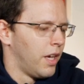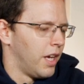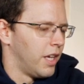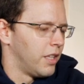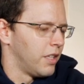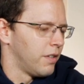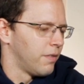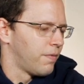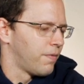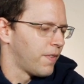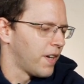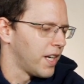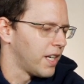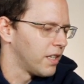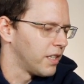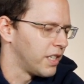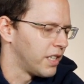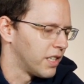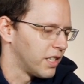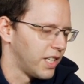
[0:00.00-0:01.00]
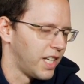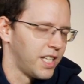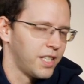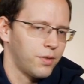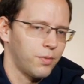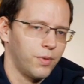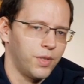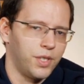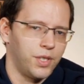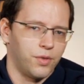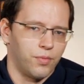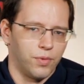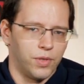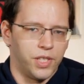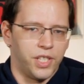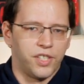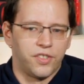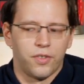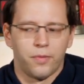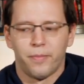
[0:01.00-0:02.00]
And then finally, the last one is
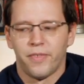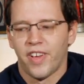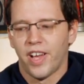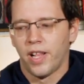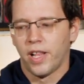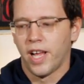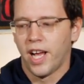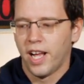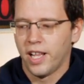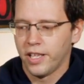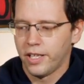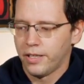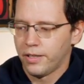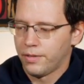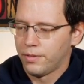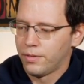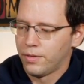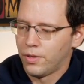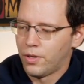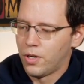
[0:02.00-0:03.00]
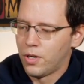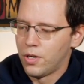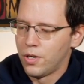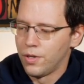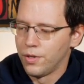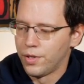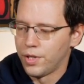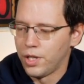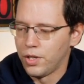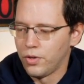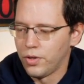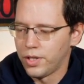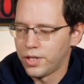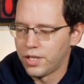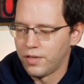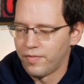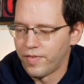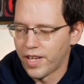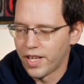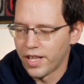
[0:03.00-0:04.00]
Release from Valhalla. All the
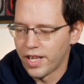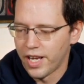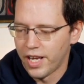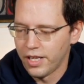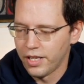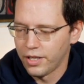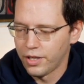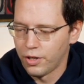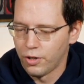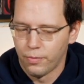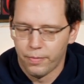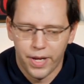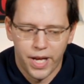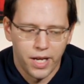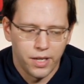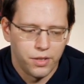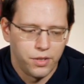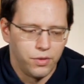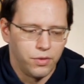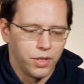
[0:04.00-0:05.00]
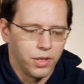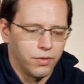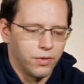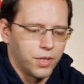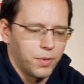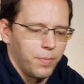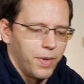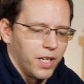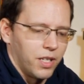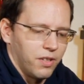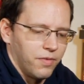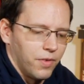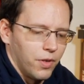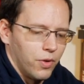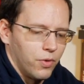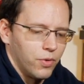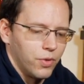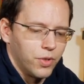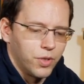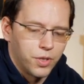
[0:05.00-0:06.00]
units in Valhalla go back to their respective
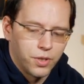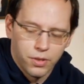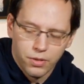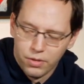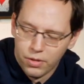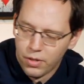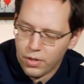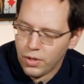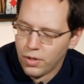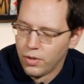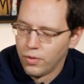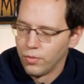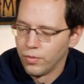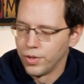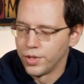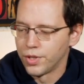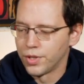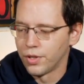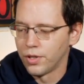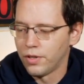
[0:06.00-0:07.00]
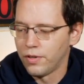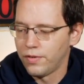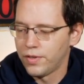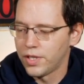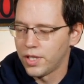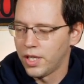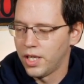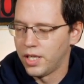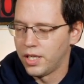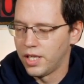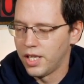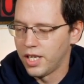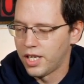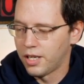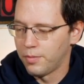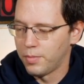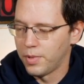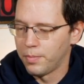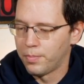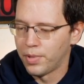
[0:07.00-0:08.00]
owners' reserves, and they
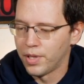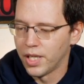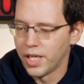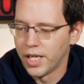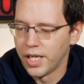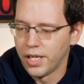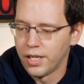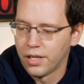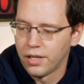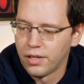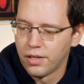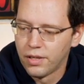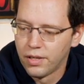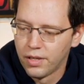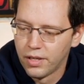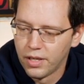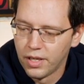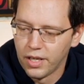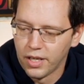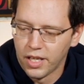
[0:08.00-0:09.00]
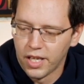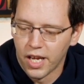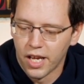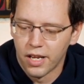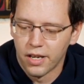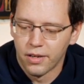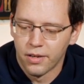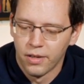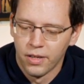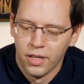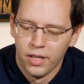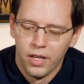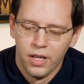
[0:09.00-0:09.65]
can be played again.